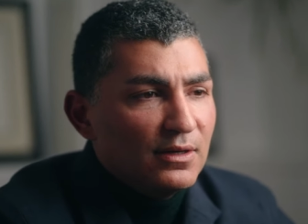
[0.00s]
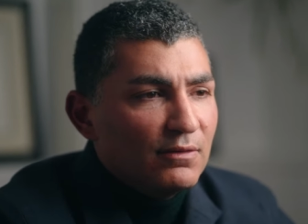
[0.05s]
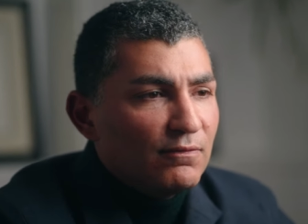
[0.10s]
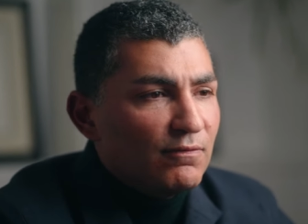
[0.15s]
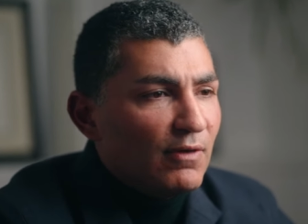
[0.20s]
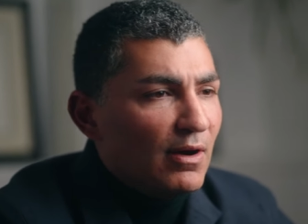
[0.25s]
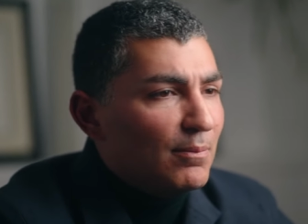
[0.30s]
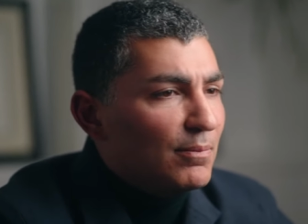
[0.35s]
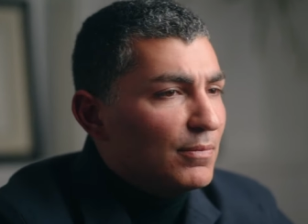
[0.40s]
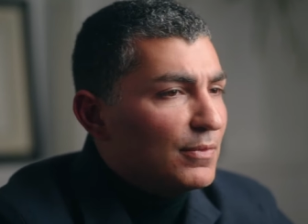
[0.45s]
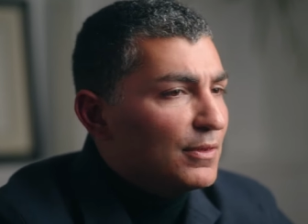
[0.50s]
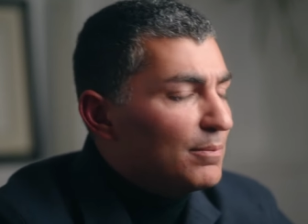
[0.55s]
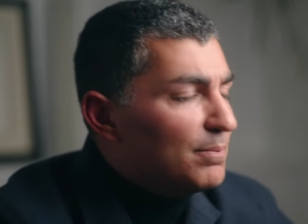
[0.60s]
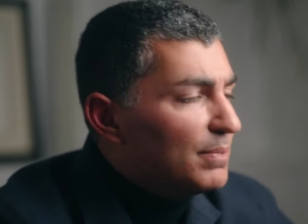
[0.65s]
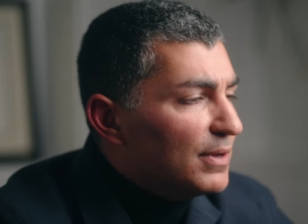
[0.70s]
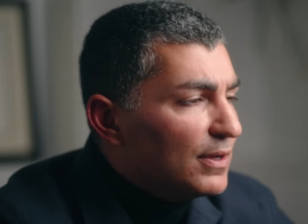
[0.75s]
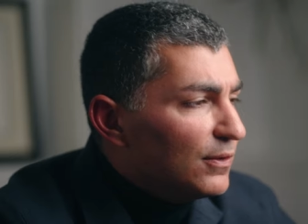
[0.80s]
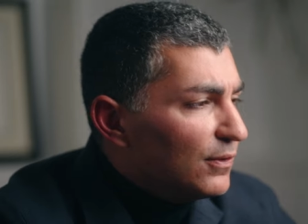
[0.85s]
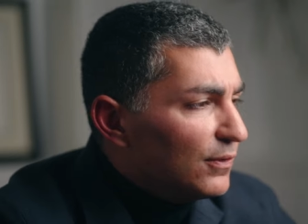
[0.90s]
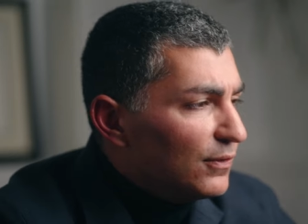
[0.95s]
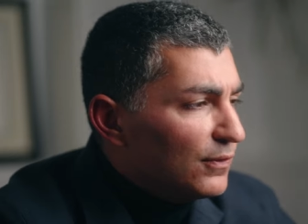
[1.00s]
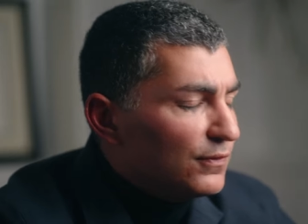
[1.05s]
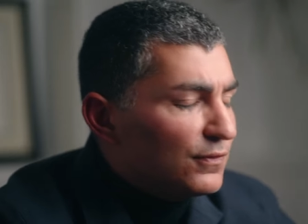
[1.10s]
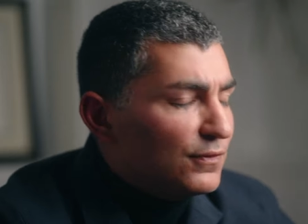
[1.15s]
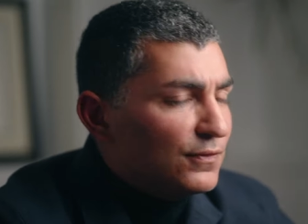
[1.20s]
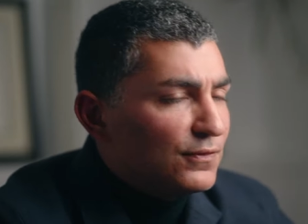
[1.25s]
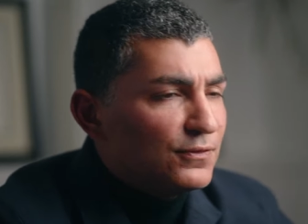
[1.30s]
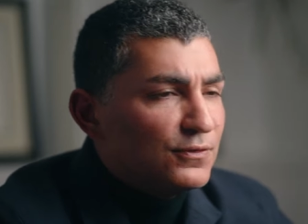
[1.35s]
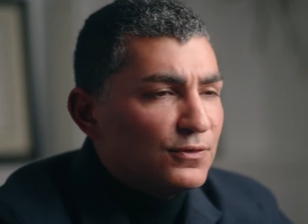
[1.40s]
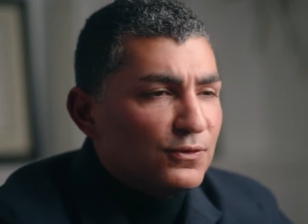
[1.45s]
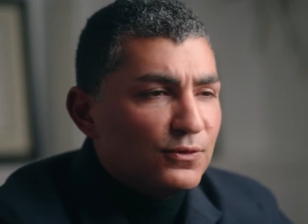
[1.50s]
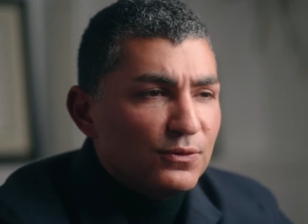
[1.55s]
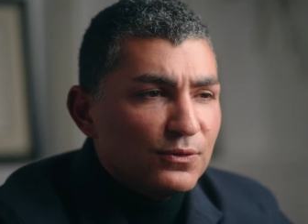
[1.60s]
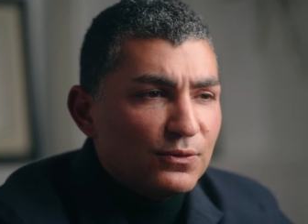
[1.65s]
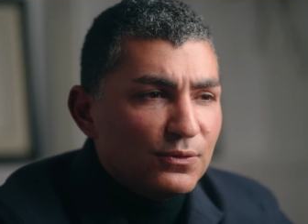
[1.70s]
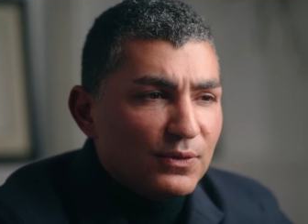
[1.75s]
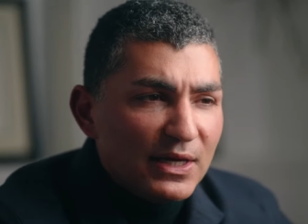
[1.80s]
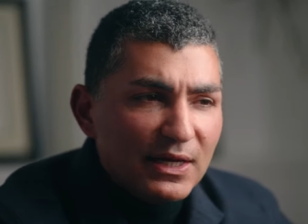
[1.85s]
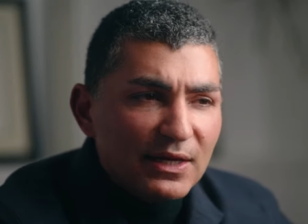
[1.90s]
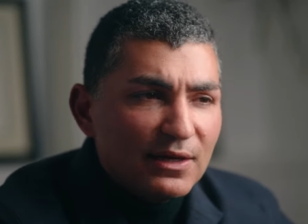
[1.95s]
from the bills
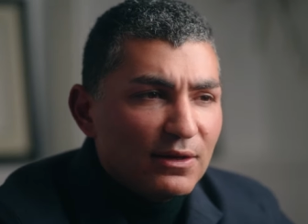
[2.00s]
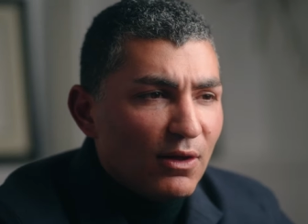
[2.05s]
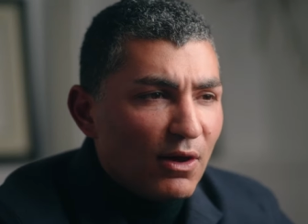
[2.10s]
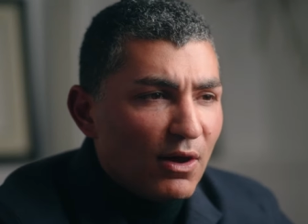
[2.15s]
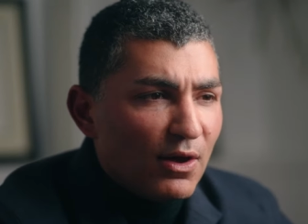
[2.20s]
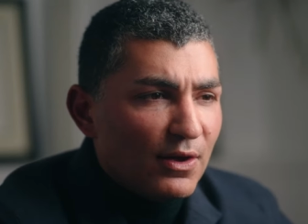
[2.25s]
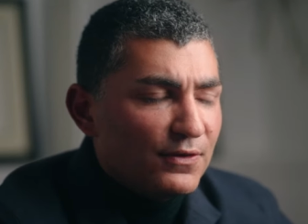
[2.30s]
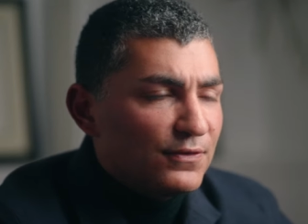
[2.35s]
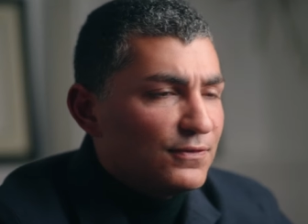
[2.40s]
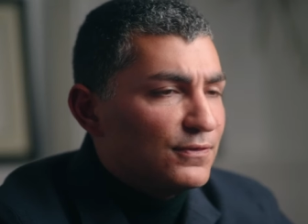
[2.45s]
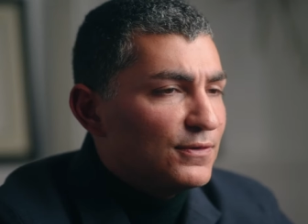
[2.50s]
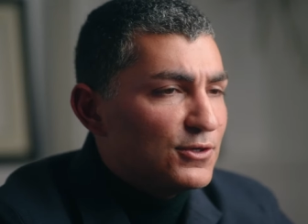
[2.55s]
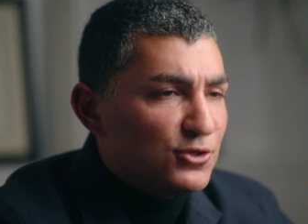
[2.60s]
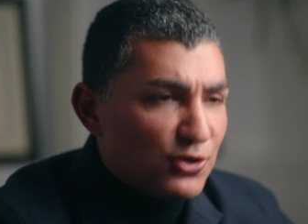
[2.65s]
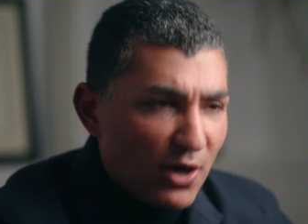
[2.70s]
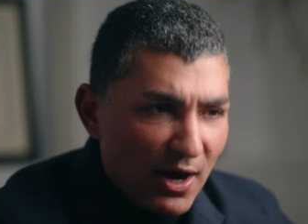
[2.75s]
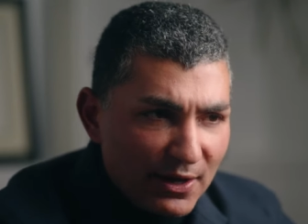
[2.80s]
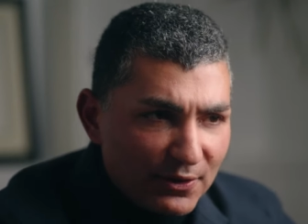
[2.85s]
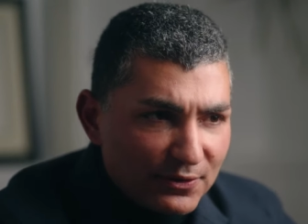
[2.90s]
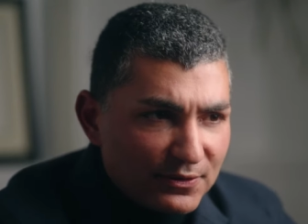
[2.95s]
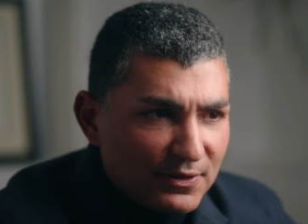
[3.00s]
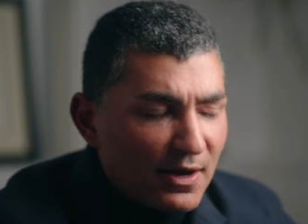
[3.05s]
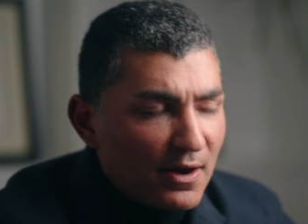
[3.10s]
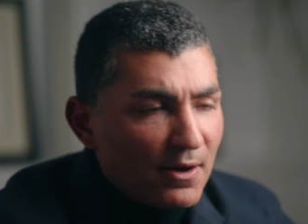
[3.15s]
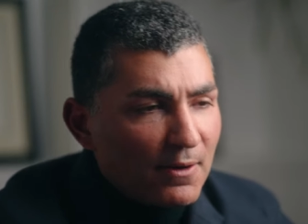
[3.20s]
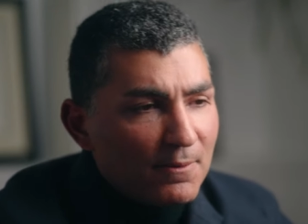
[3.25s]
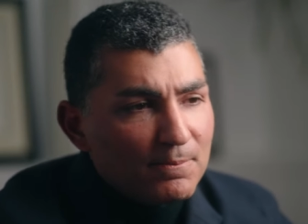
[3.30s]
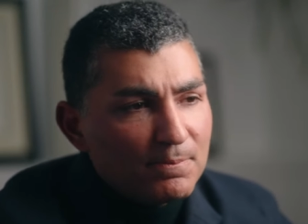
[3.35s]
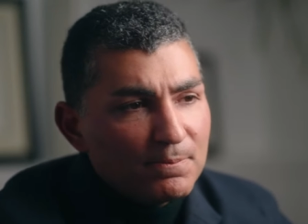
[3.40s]
to in laws to childcare